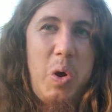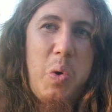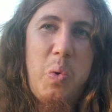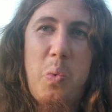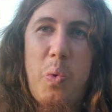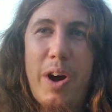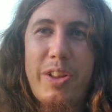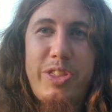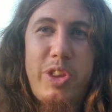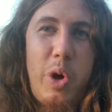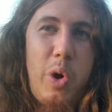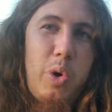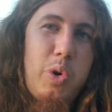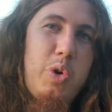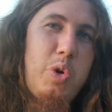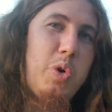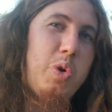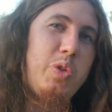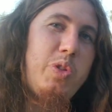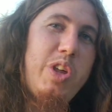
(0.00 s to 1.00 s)
what the whole
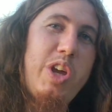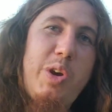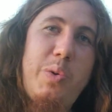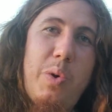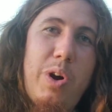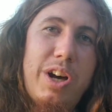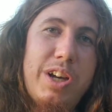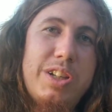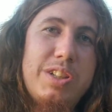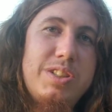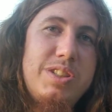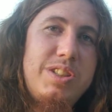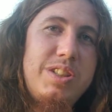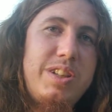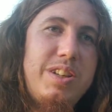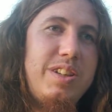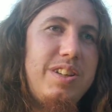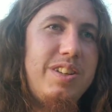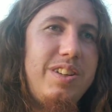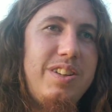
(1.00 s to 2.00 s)
cool thing was
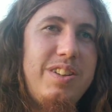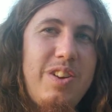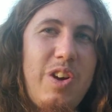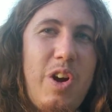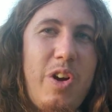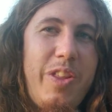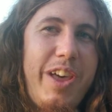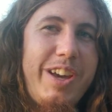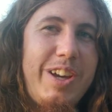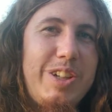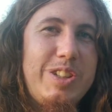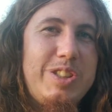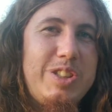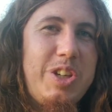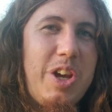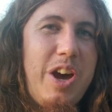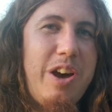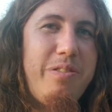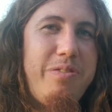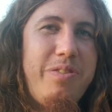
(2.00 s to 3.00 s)
and all that good
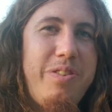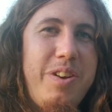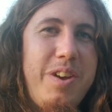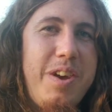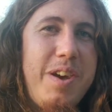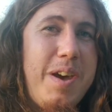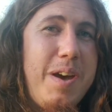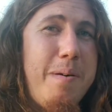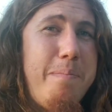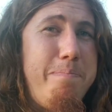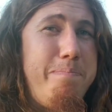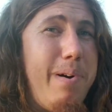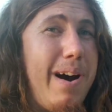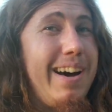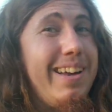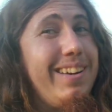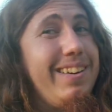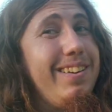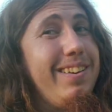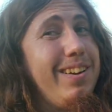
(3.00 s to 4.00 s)
stuff.
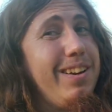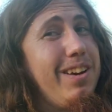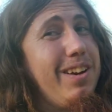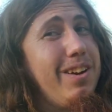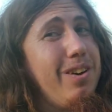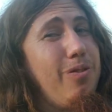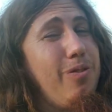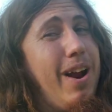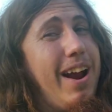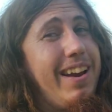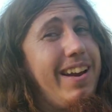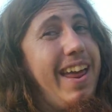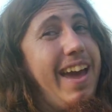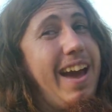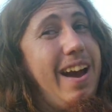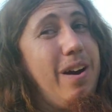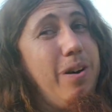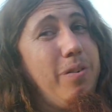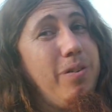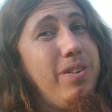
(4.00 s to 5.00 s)
But right
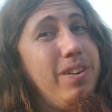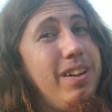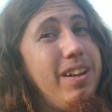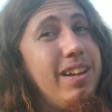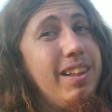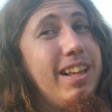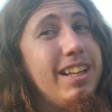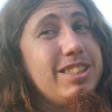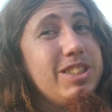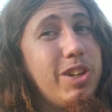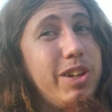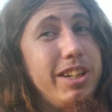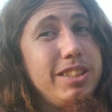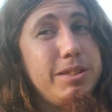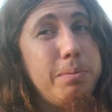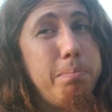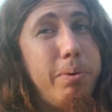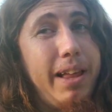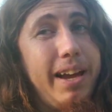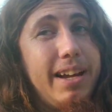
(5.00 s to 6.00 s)
now, let's look at
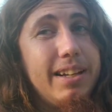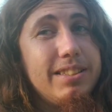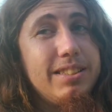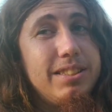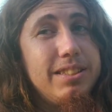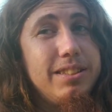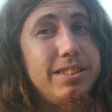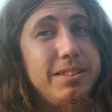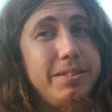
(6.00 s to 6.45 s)
some plants.